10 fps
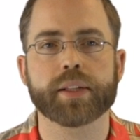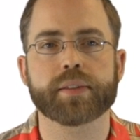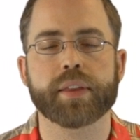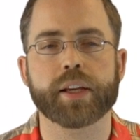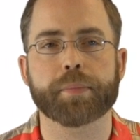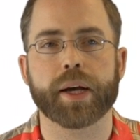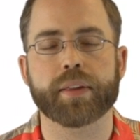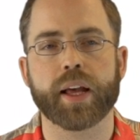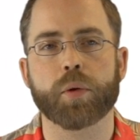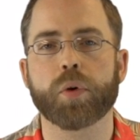think about
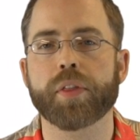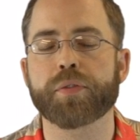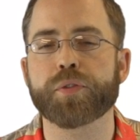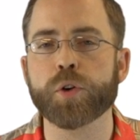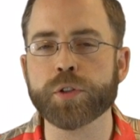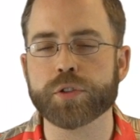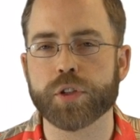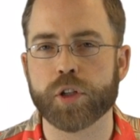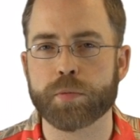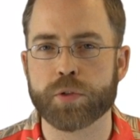that. Well, the first
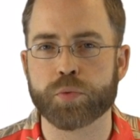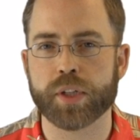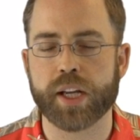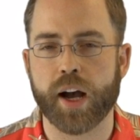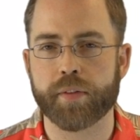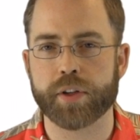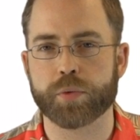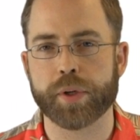term is really obvious.